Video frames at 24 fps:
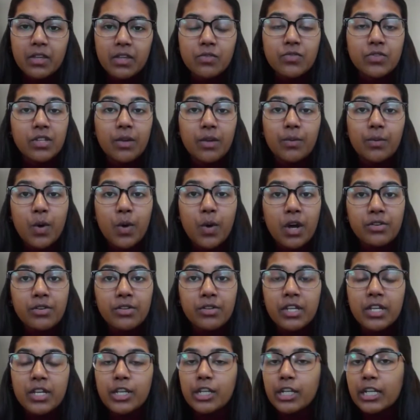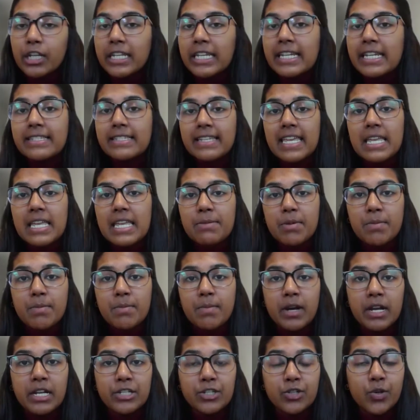So 1, you need to keep in
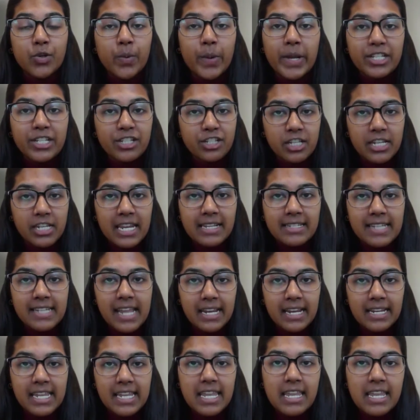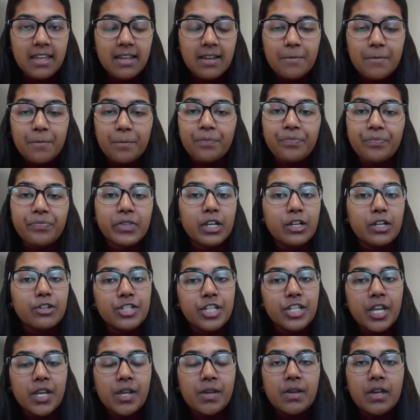mind your questioning technique.
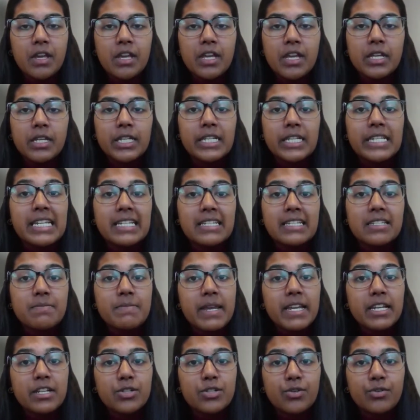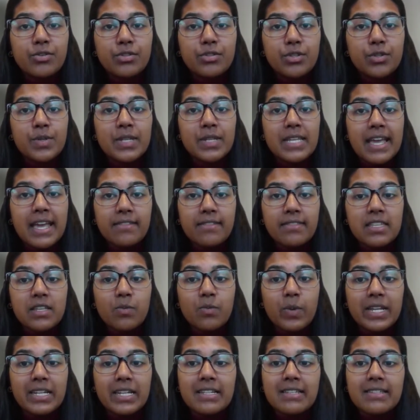2, you need to make sure to get the
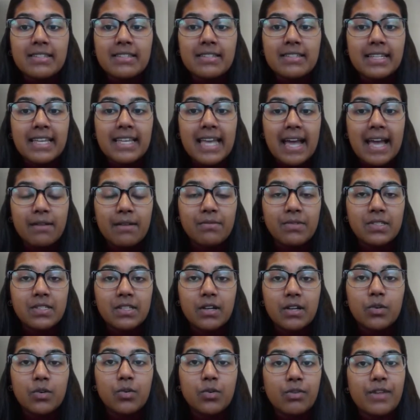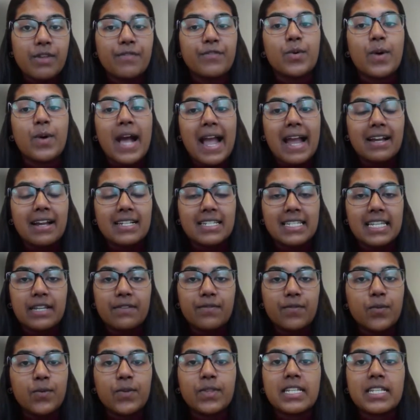witness's account, or if you're
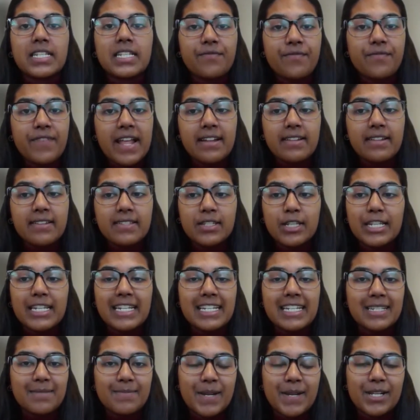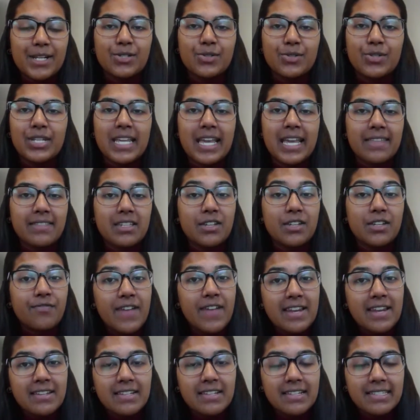acting for the defence, you need to make sure you get the
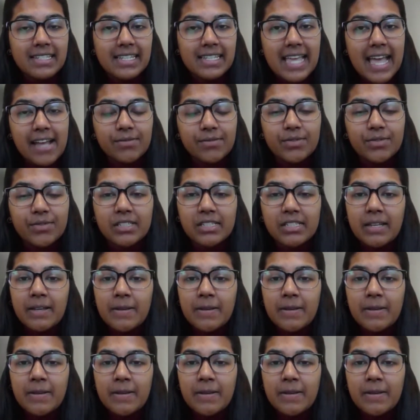defendant's account.